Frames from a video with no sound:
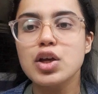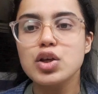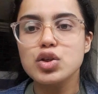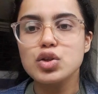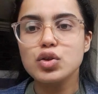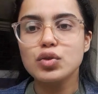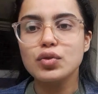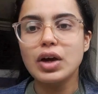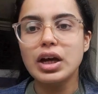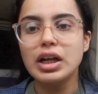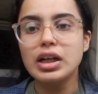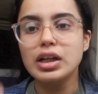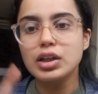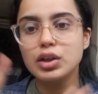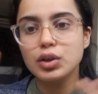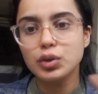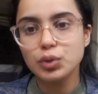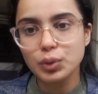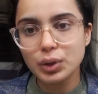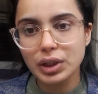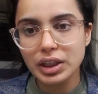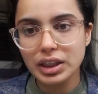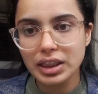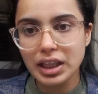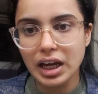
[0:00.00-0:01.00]
So while
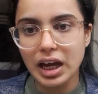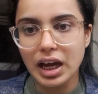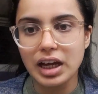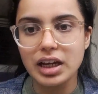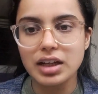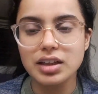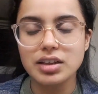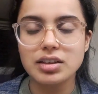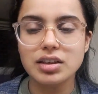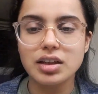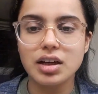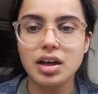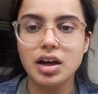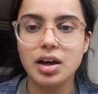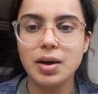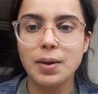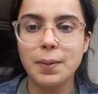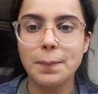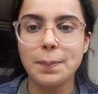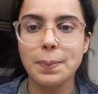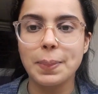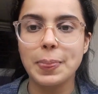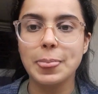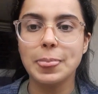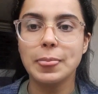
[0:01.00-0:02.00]
doing that,
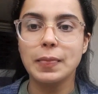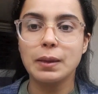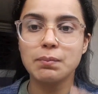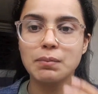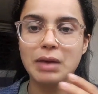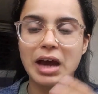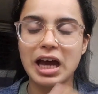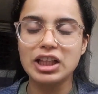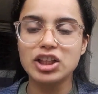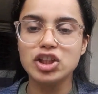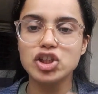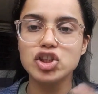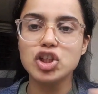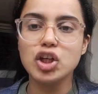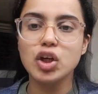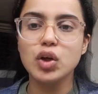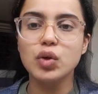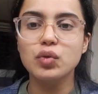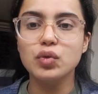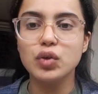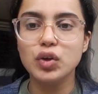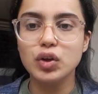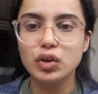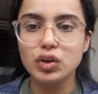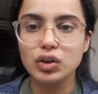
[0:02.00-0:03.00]

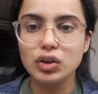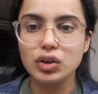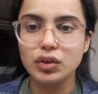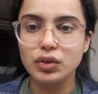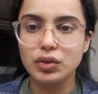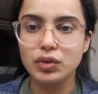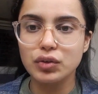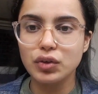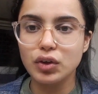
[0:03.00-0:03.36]
managing work